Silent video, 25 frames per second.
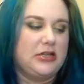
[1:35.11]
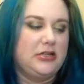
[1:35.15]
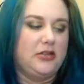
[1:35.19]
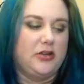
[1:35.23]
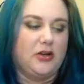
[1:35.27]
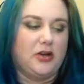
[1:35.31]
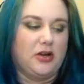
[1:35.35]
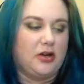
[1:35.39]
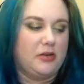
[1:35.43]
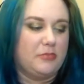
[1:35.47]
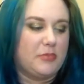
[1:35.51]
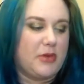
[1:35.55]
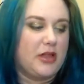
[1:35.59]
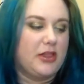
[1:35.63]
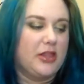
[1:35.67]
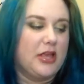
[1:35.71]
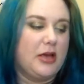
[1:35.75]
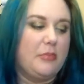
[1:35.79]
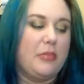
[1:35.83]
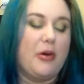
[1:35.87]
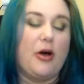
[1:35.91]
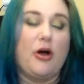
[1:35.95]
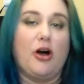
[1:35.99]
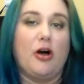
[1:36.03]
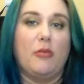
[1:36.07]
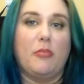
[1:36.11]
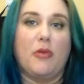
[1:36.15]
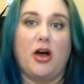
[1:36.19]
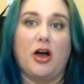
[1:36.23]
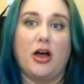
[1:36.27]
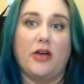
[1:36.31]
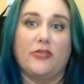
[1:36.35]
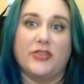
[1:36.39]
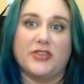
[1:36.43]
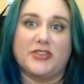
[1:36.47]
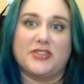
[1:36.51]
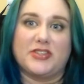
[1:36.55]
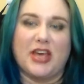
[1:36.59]
duh, my lip balm
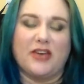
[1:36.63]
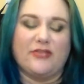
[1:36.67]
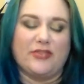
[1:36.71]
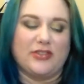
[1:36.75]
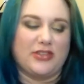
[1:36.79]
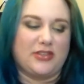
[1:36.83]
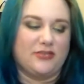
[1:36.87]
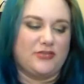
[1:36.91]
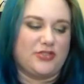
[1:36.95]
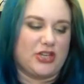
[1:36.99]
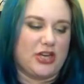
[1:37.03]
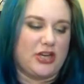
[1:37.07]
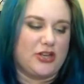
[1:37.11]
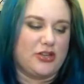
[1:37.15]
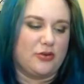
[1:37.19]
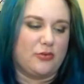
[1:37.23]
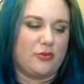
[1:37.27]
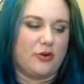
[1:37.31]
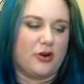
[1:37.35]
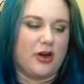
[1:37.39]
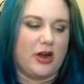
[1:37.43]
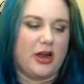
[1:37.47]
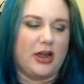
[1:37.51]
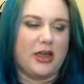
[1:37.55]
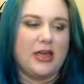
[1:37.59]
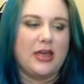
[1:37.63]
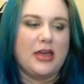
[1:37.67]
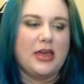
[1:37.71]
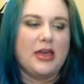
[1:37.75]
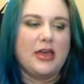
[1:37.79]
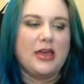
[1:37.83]
on the seventh of January.